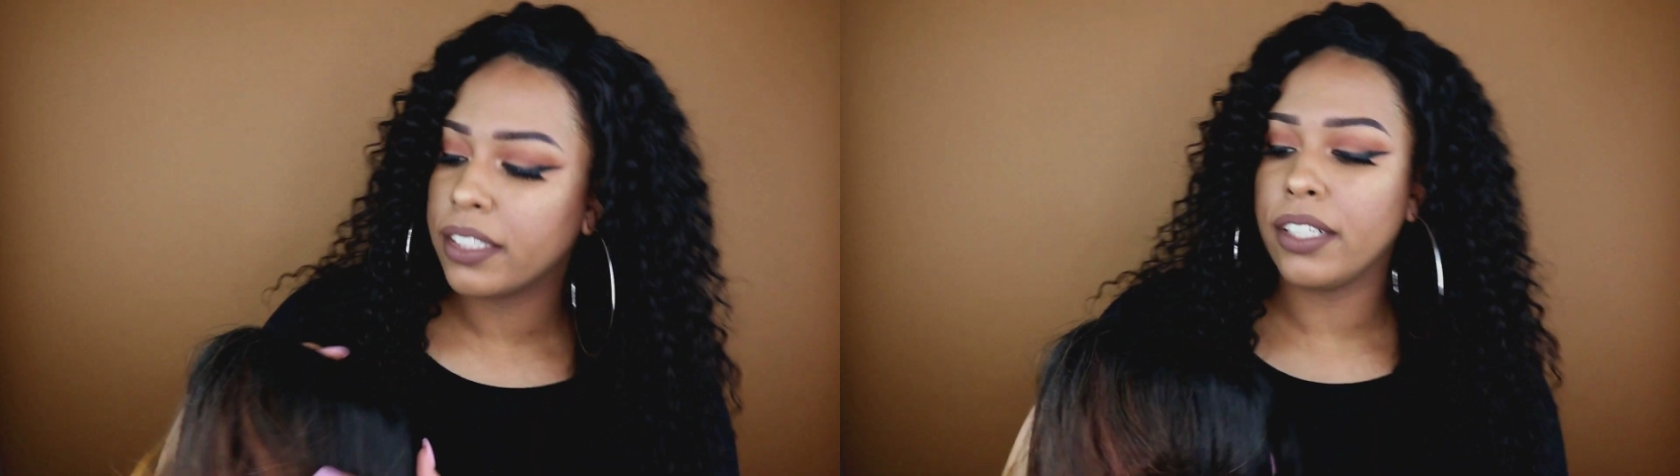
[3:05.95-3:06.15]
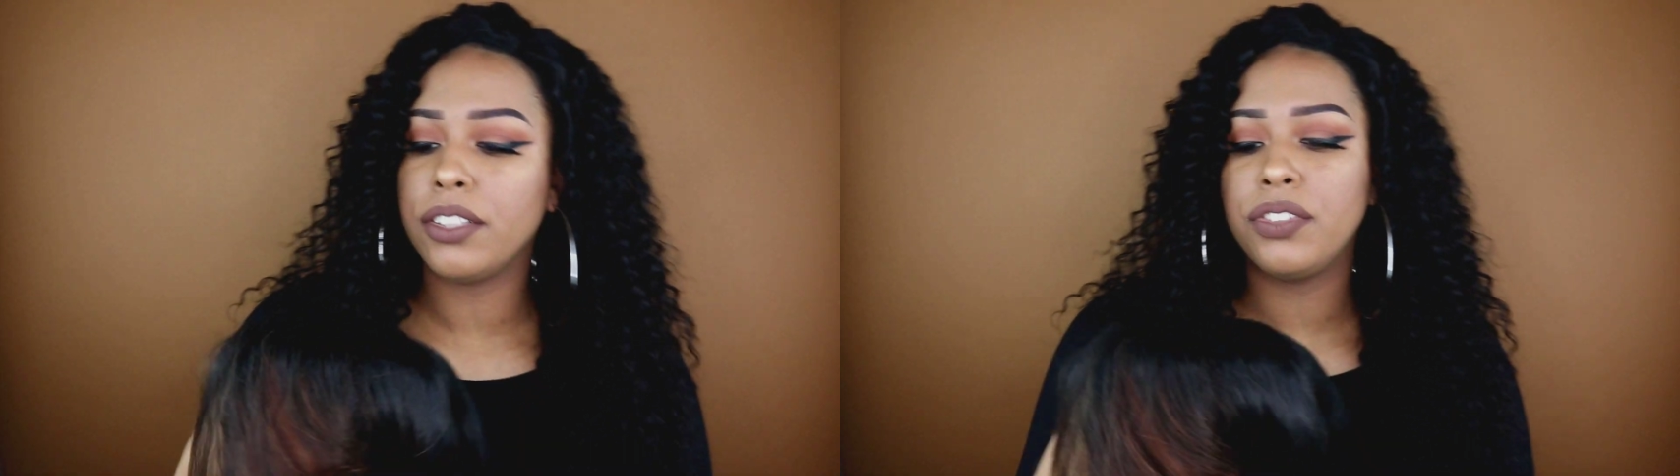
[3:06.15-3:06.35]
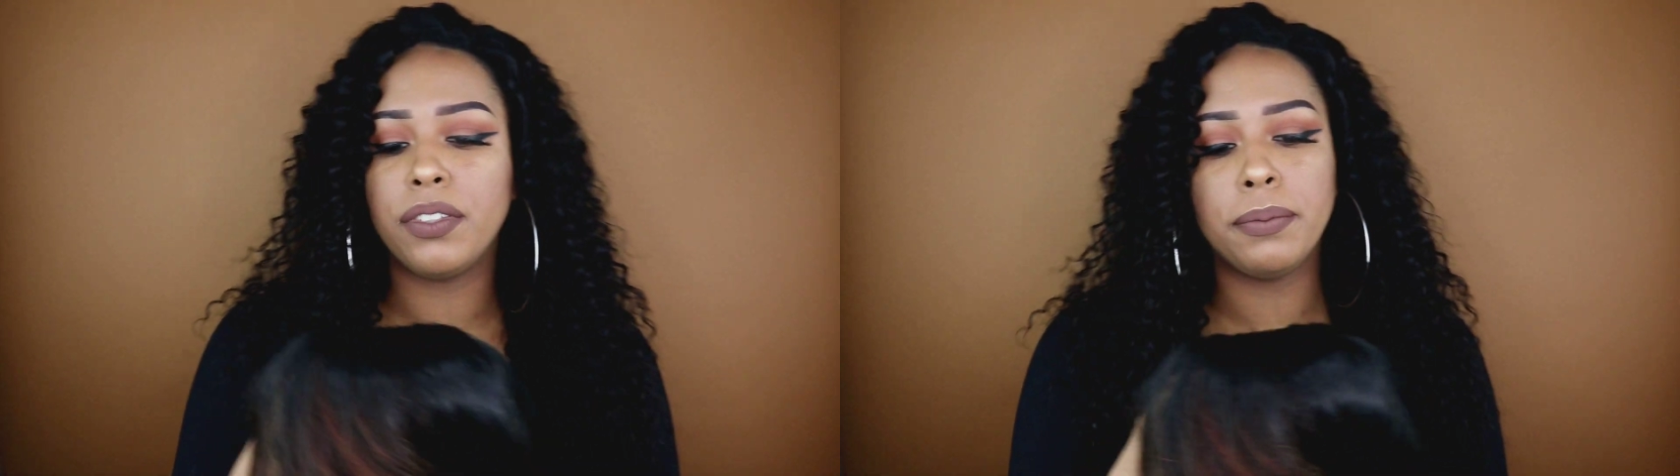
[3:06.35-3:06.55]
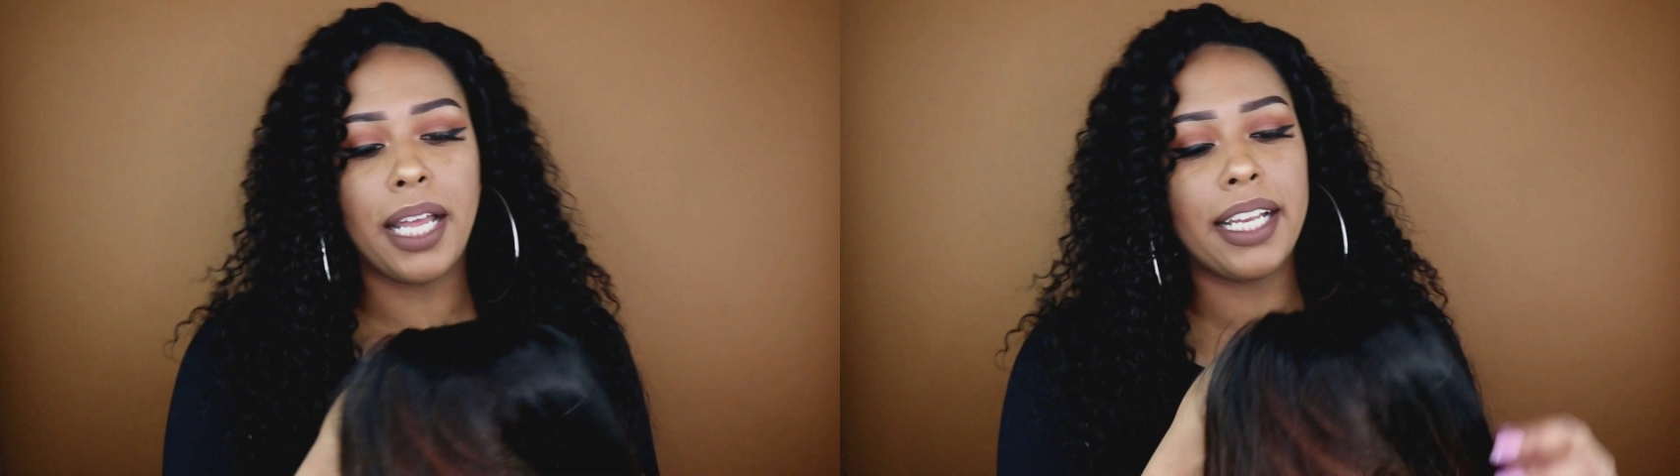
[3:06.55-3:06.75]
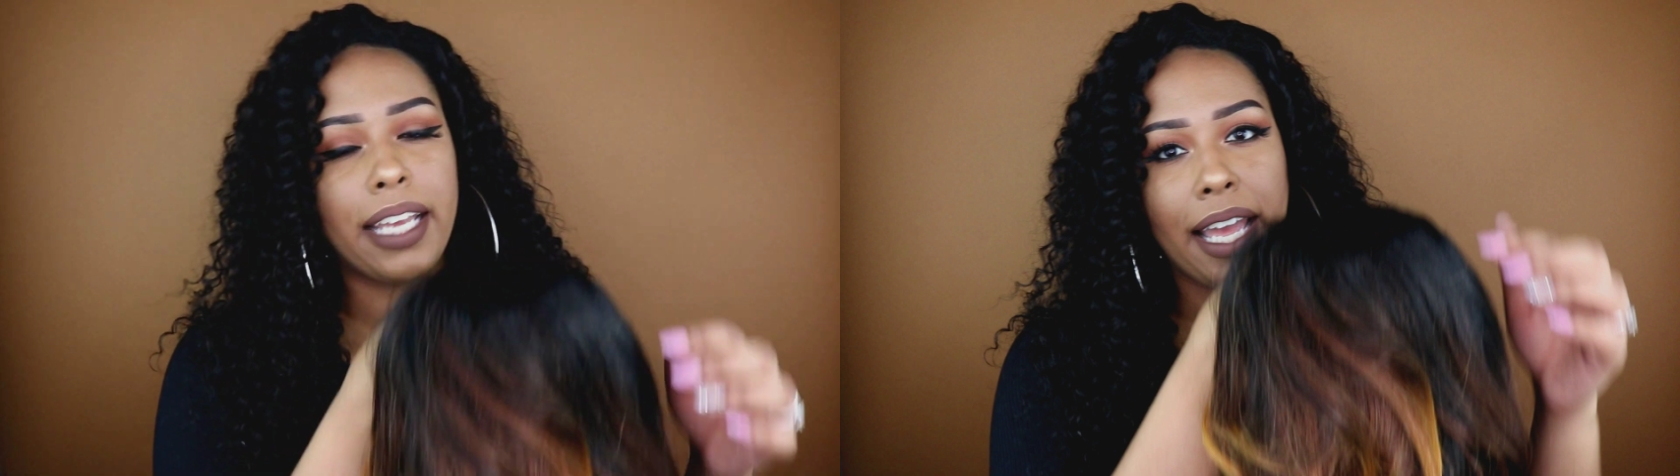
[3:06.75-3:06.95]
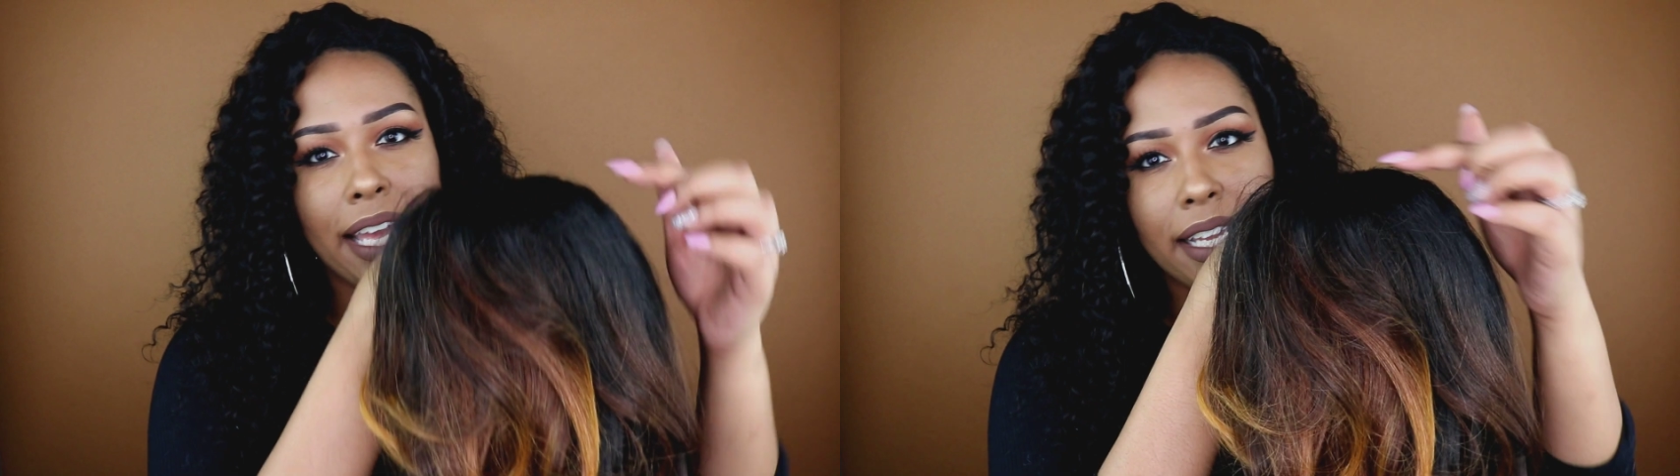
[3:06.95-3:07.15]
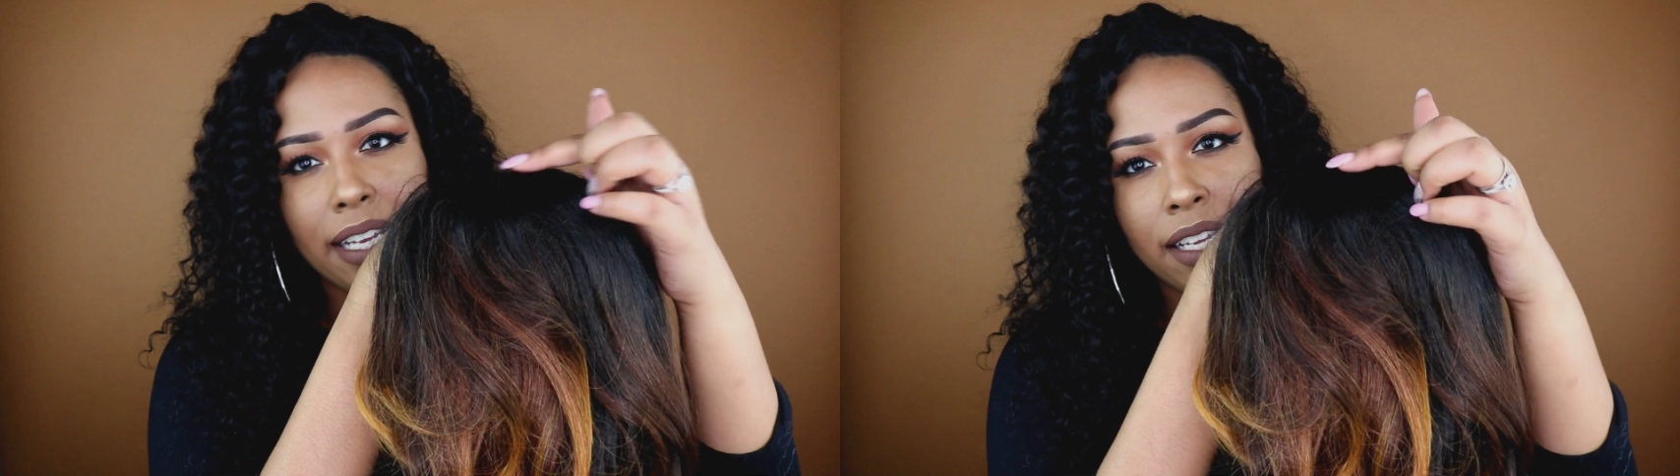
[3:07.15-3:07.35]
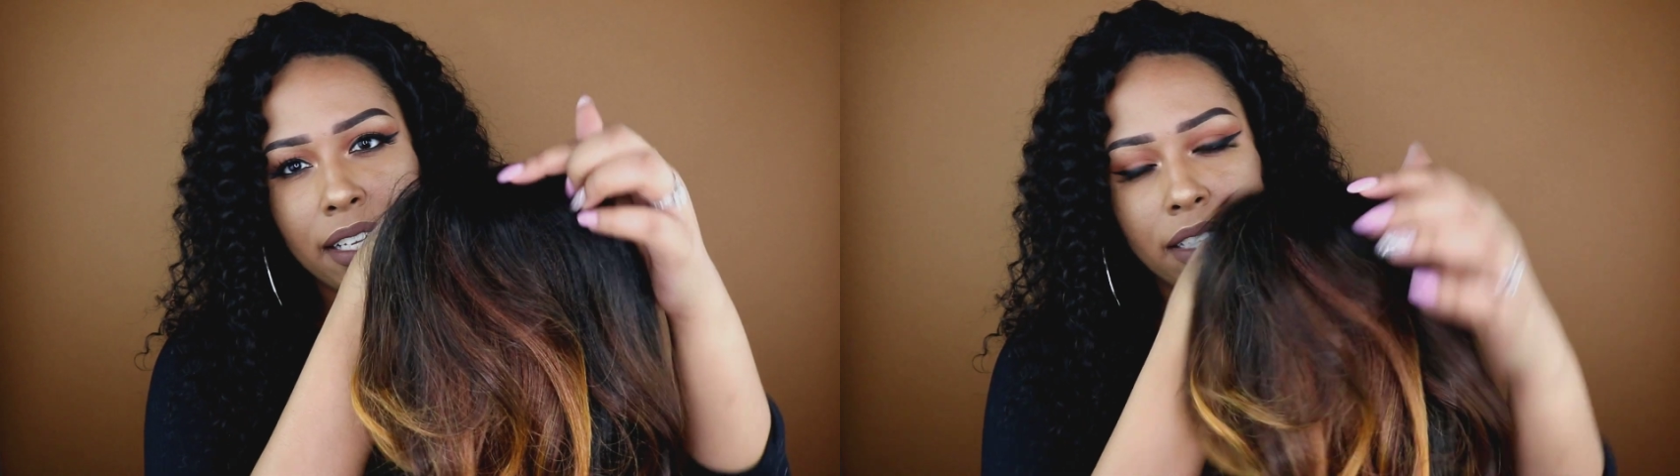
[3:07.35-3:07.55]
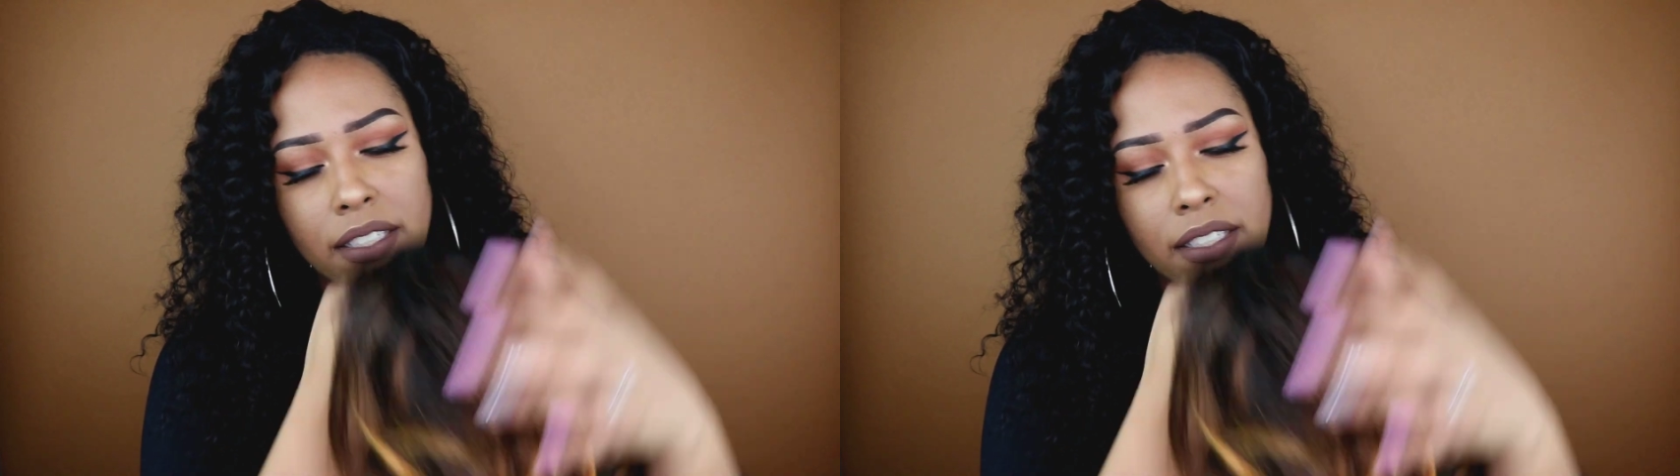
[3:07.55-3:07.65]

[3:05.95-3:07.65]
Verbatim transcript: goes from like a,